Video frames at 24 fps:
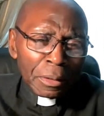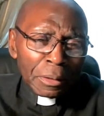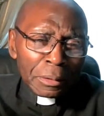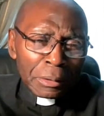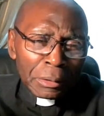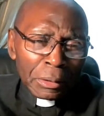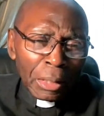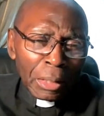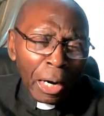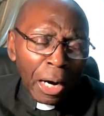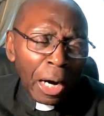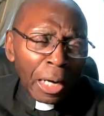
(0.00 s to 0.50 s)

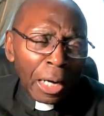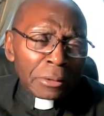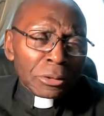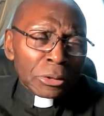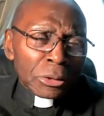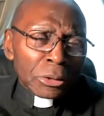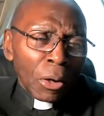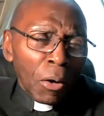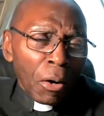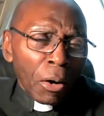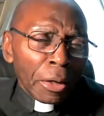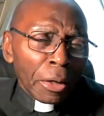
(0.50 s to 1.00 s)
God
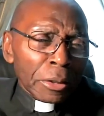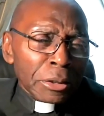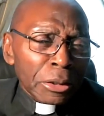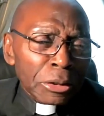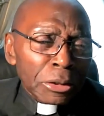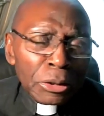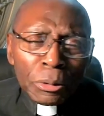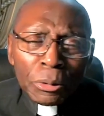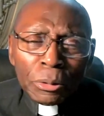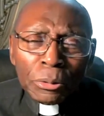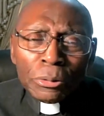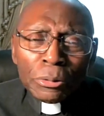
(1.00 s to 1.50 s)
talking to
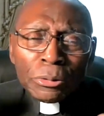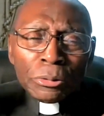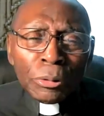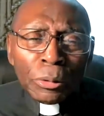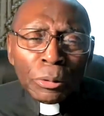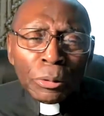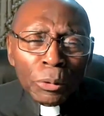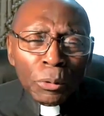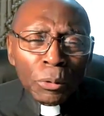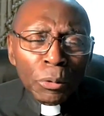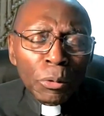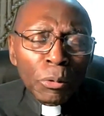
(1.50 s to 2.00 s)
you
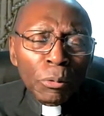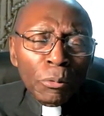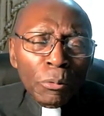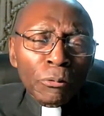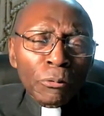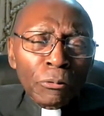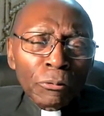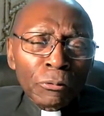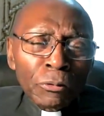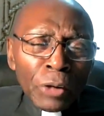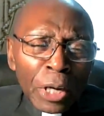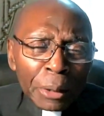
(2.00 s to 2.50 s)
through
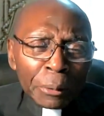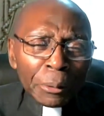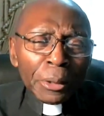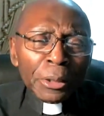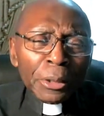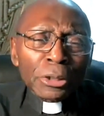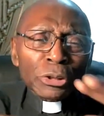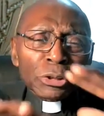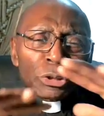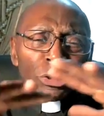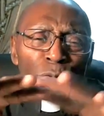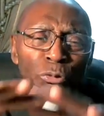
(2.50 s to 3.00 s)

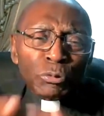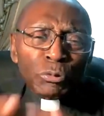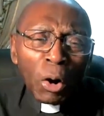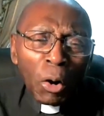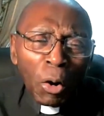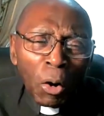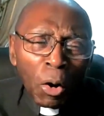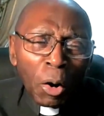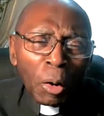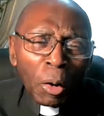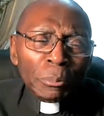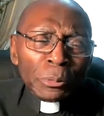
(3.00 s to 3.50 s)
various
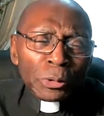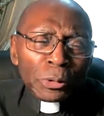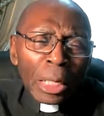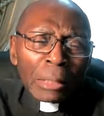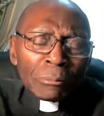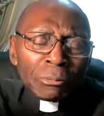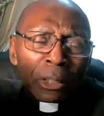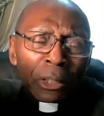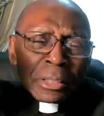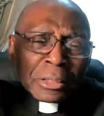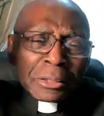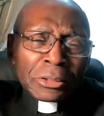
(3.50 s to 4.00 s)
psalm? You
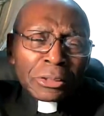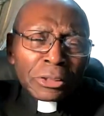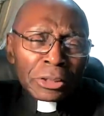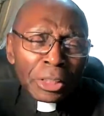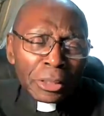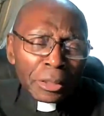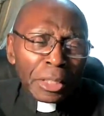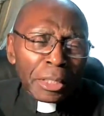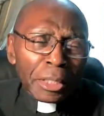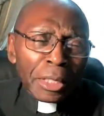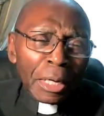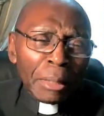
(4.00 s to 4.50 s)
ever
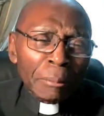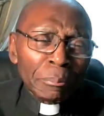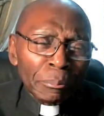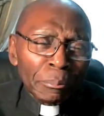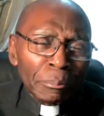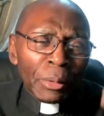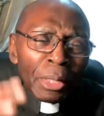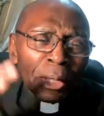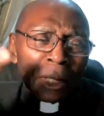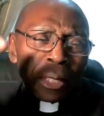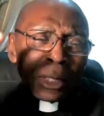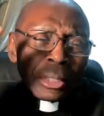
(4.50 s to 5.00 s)
consider him
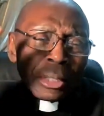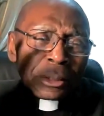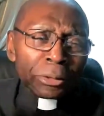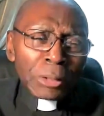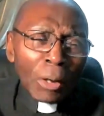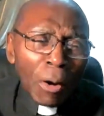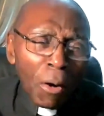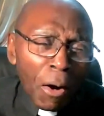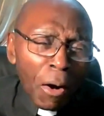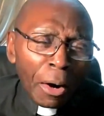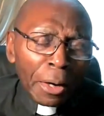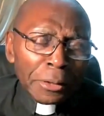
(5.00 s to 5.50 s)

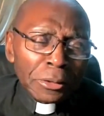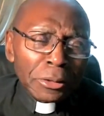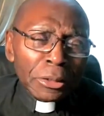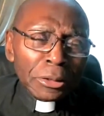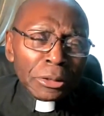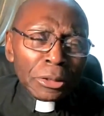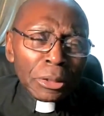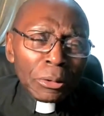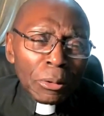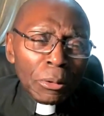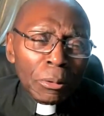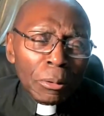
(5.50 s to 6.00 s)
talking to
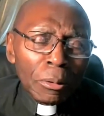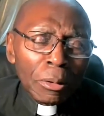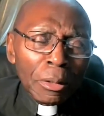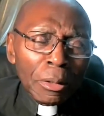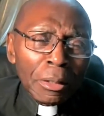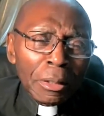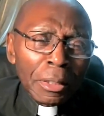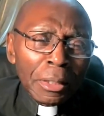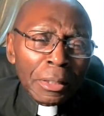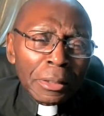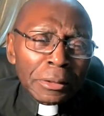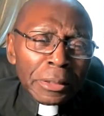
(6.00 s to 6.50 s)
you?
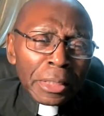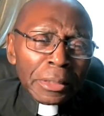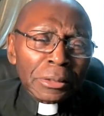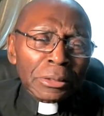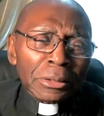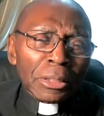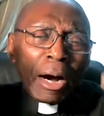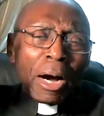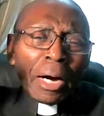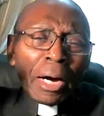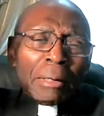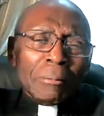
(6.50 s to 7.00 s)
Didn't
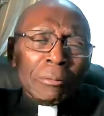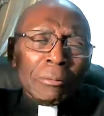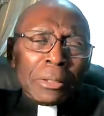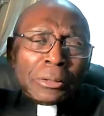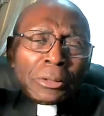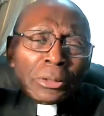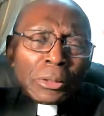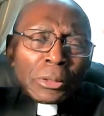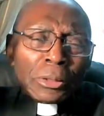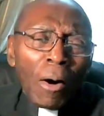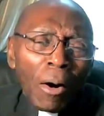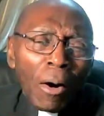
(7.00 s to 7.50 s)
God ever
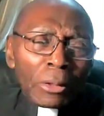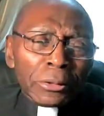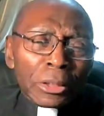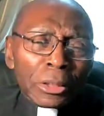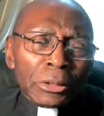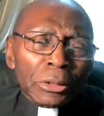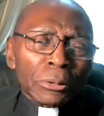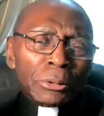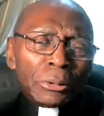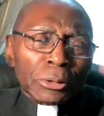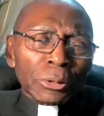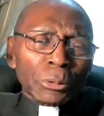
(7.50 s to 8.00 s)
talk to
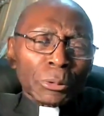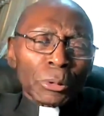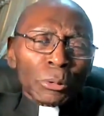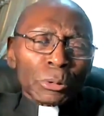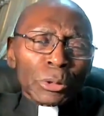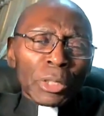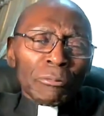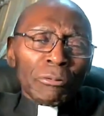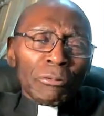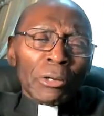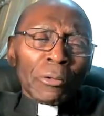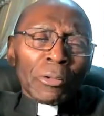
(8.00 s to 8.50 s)
you through
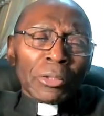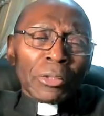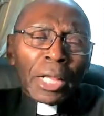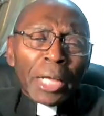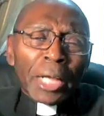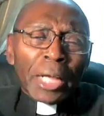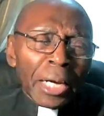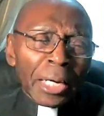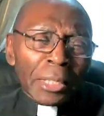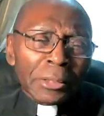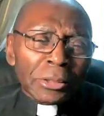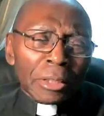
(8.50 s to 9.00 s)
different
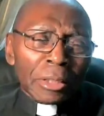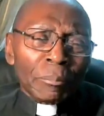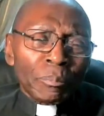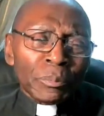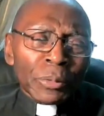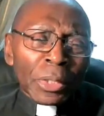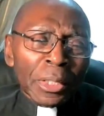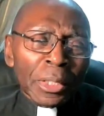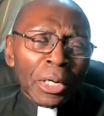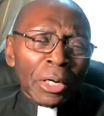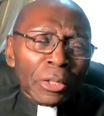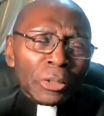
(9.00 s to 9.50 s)
things and
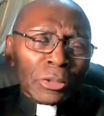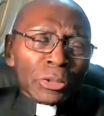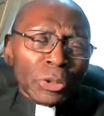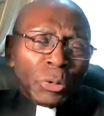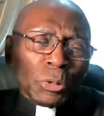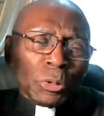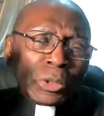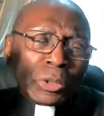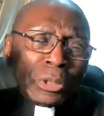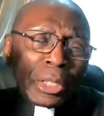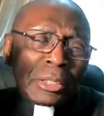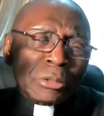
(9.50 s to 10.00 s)
you
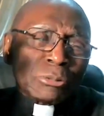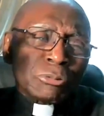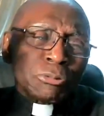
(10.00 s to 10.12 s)
couldn't